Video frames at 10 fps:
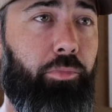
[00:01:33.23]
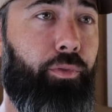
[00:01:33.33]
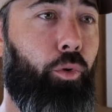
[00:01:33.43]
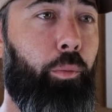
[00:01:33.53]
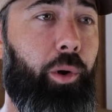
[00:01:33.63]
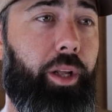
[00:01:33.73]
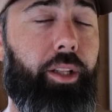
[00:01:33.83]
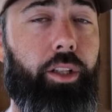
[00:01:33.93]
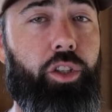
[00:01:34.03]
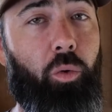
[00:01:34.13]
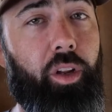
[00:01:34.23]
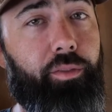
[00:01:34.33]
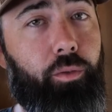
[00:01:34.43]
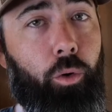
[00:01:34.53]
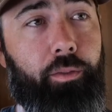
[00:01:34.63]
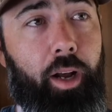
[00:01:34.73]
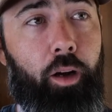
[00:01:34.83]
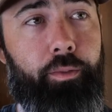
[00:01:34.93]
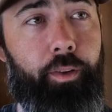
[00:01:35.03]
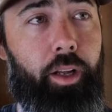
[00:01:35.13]
before putting in the 24
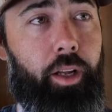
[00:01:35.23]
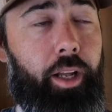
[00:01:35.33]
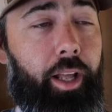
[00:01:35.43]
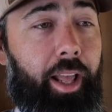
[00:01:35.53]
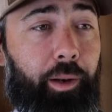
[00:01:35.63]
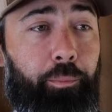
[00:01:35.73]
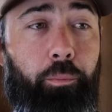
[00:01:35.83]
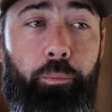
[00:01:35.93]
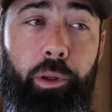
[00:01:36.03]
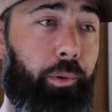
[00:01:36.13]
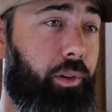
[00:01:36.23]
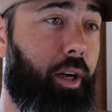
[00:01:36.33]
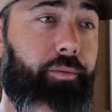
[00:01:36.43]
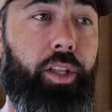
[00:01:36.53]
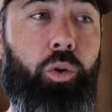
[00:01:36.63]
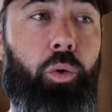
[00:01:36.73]
valve. And people love these